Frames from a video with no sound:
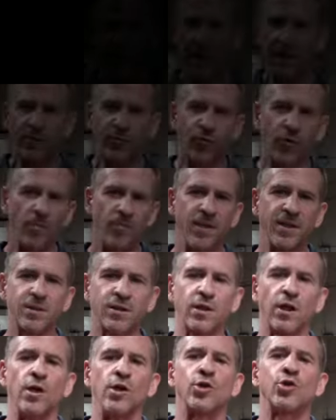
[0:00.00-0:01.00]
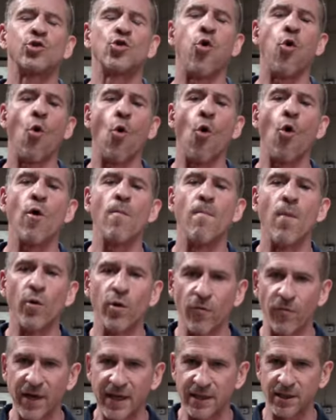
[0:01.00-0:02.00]
It's from this core
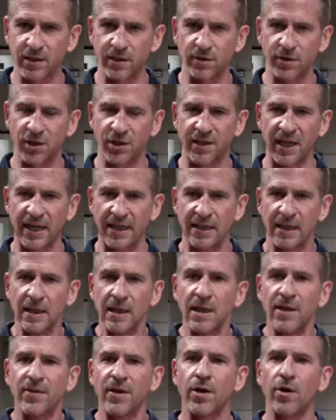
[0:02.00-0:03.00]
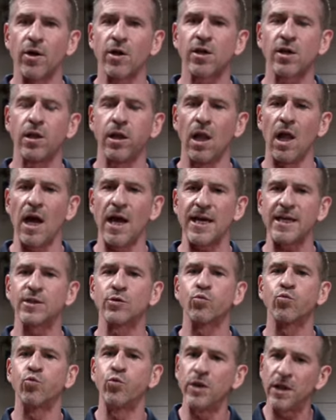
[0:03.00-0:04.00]
motivational state that our
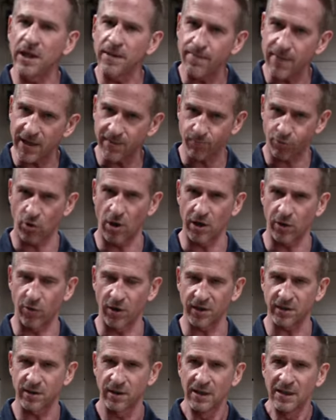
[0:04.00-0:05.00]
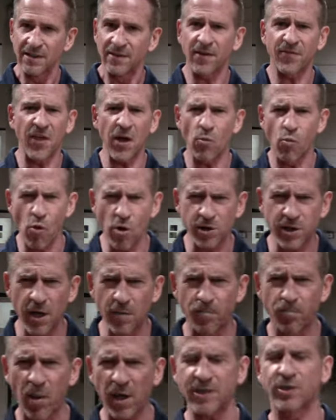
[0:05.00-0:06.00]
clients really make progress, that they work
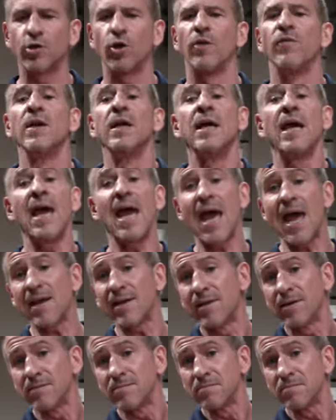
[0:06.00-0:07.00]
their butts off, and